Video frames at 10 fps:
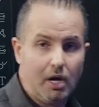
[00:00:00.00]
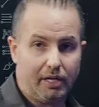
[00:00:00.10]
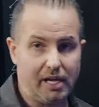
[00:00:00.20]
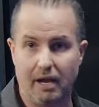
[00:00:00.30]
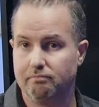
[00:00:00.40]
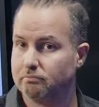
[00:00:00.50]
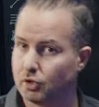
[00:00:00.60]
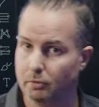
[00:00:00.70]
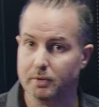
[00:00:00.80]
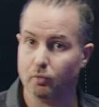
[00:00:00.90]
Again,
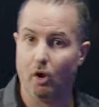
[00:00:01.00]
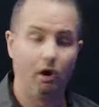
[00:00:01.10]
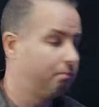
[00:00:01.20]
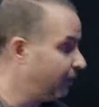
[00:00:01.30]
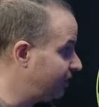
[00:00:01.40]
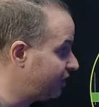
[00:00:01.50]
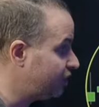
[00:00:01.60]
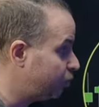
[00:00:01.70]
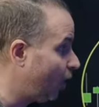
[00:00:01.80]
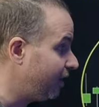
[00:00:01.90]
could be wrong, but this is
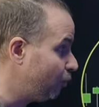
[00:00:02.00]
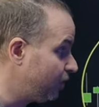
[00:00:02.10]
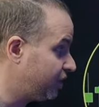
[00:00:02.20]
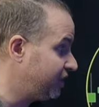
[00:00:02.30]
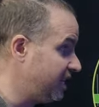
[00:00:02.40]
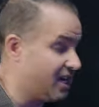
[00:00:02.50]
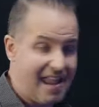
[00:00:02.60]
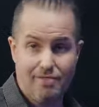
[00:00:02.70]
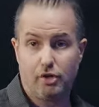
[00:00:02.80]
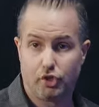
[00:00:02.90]
what we're seeing
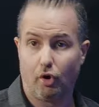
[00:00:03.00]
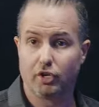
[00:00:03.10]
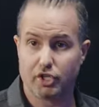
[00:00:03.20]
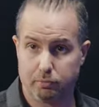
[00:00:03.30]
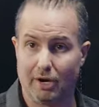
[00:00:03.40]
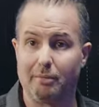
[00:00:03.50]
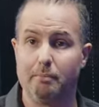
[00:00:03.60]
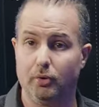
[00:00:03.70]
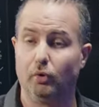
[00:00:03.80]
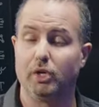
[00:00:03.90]
in the charts. The
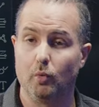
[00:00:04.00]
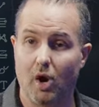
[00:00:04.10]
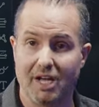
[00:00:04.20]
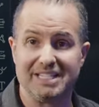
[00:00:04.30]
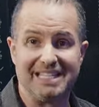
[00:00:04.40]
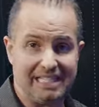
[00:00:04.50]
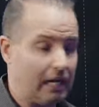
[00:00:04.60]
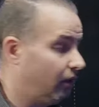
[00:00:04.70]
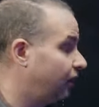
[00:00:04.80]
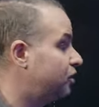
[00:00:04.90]
probability-wise, it's
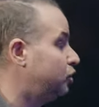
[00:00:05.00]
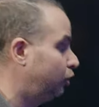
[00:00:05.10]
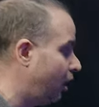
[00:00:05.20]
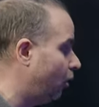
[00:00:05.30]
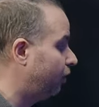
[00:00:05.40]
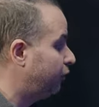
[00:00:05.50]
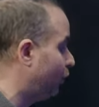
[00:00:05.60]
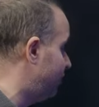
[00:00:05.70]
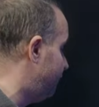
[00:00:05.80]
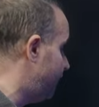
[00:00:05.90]
telling us lower
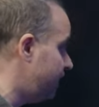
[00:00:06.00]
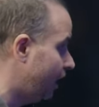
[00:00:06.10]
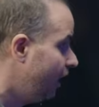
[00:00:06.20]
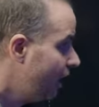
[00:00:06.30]
for NVIDIA.